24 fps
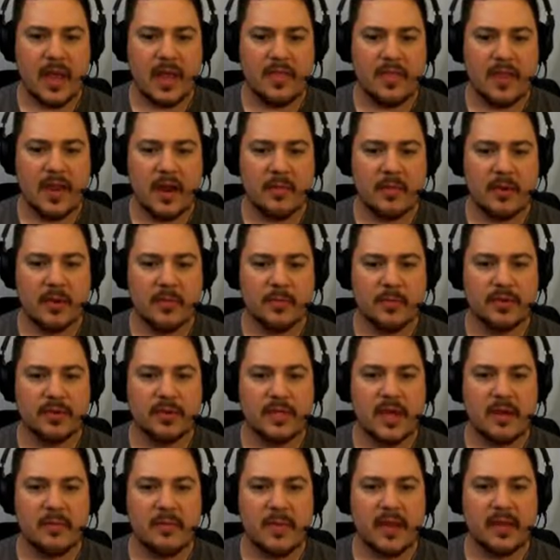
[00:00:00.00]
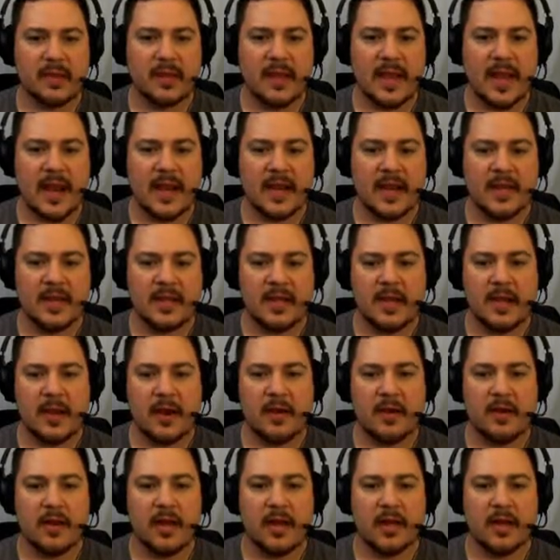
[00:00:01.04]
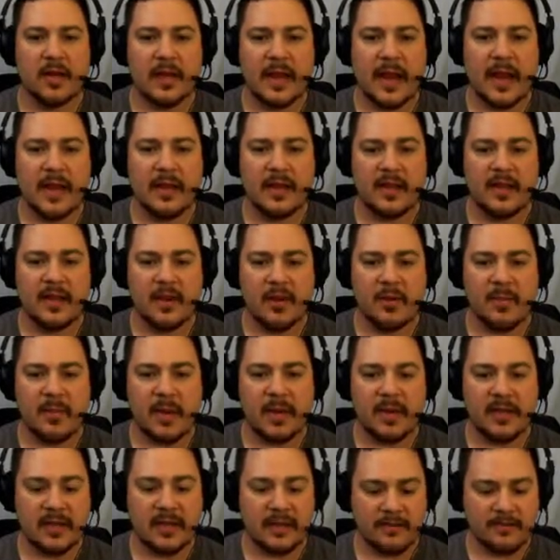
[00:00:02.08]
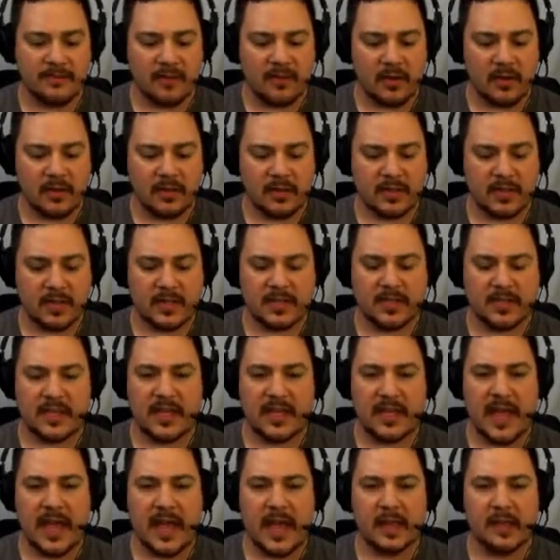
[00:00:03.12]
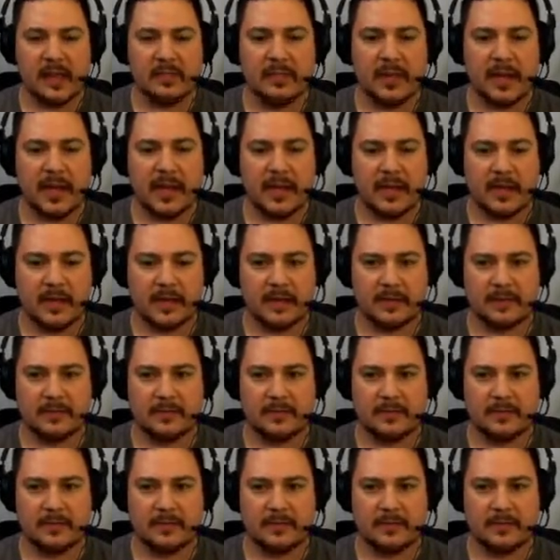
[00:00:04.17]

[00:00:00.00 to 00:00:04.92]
And then I'm going to put down my landing gear. Landing gear by default is the L button.